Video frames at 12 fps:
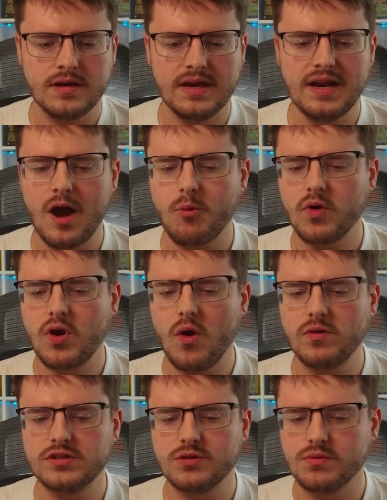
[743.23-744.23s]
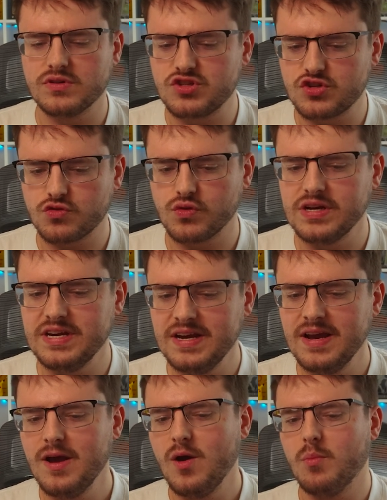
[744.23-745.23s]
And now we're going to retreat,
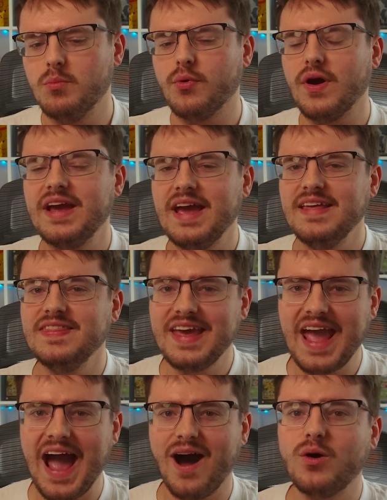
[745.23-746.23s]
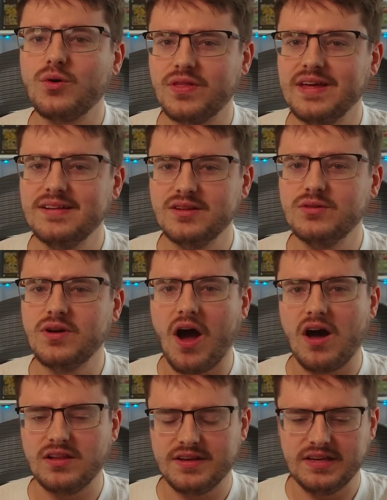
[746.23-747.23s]
bring in the healthy
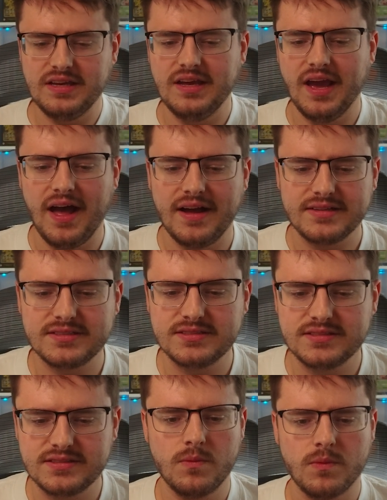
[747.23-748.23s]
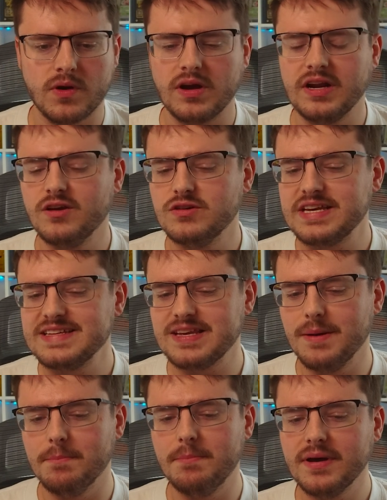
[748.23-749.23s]
Lunala EX. We're going to use its
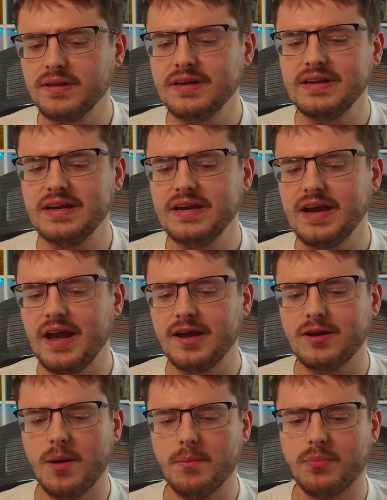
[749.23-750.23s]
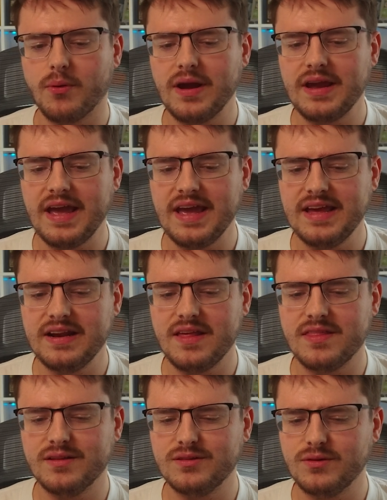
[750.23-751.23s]
ability and bring in
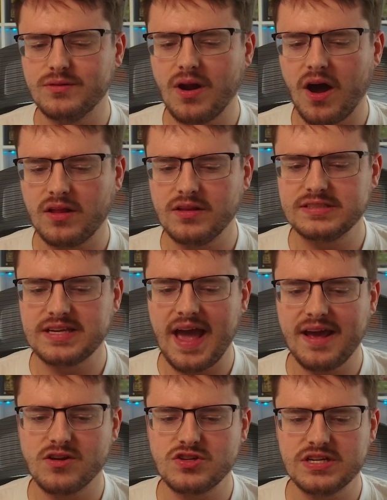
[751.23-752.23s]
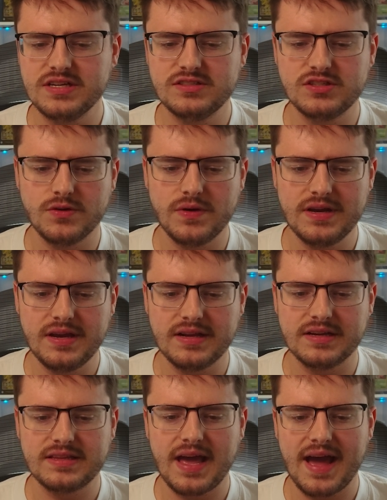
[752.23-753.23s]
the Lunala's energy to it and
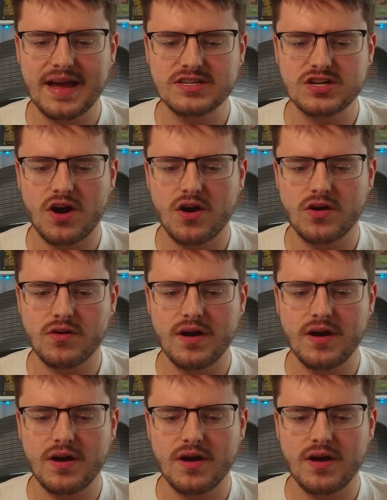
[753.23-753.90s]
attach our